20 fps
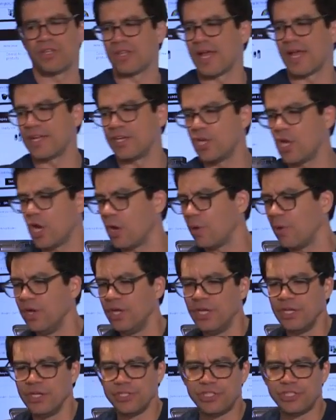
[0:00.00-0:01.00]
They're like, no,
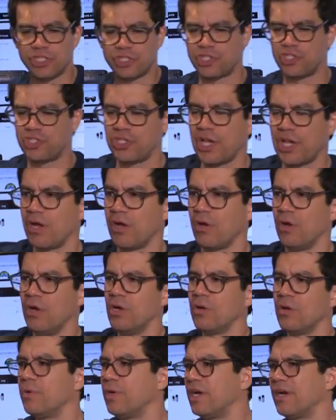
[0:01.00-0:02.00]
just
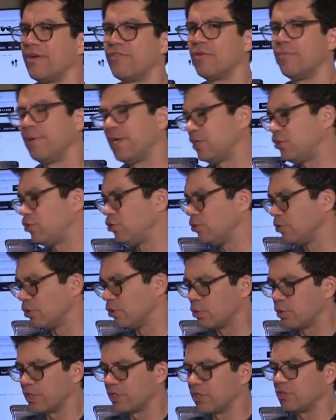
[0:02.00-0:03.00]
sell whatever makes you the
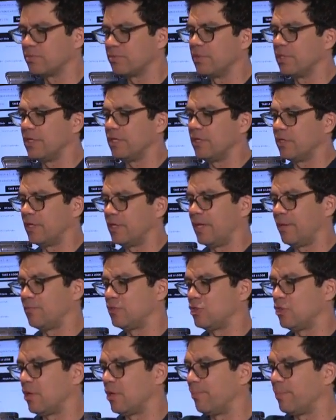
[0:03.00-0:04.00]
quickest money on
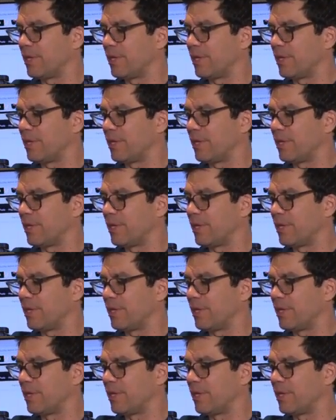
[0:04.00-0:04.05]
Amazon.